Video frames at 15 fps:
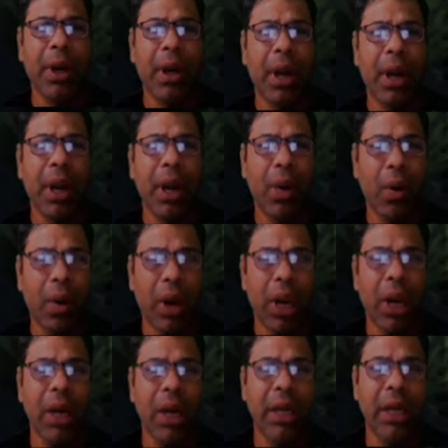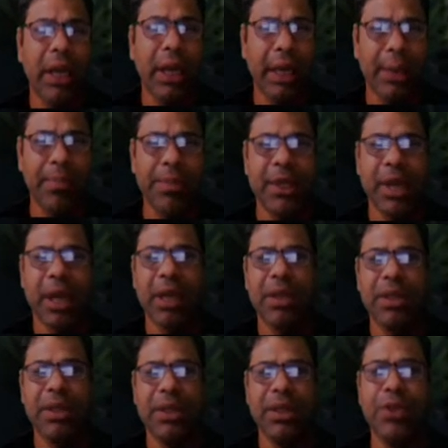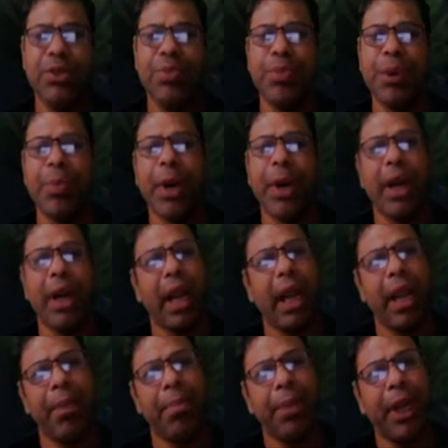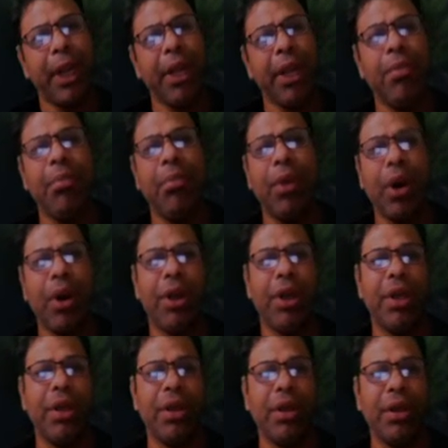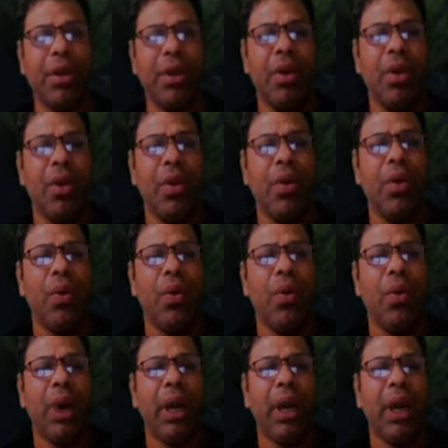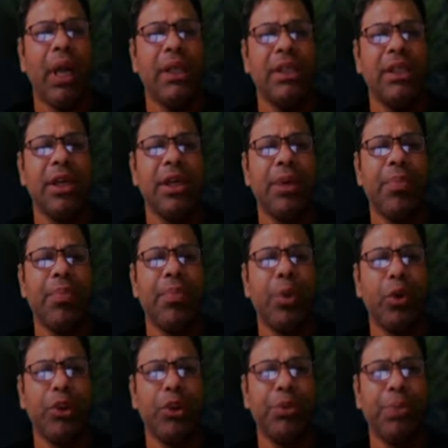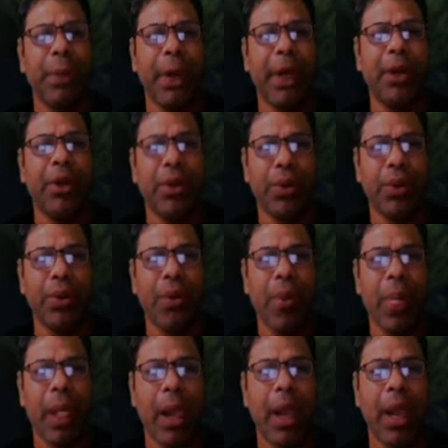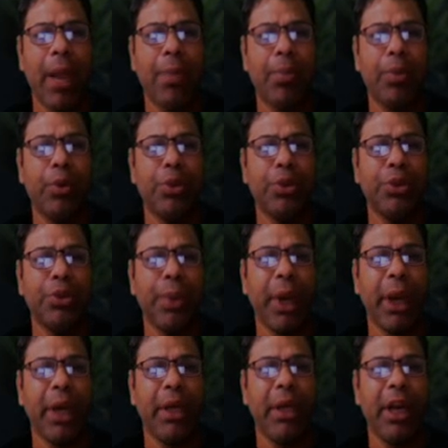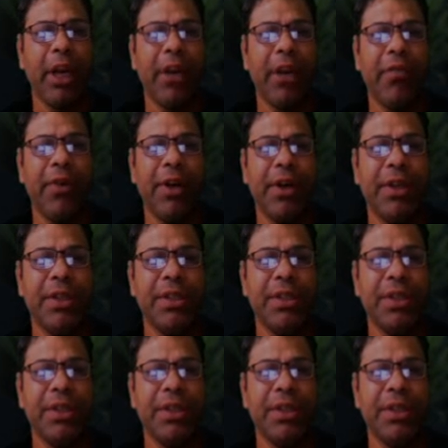A hawker gives us newspaper every morning. What does a postman do? A postman delivers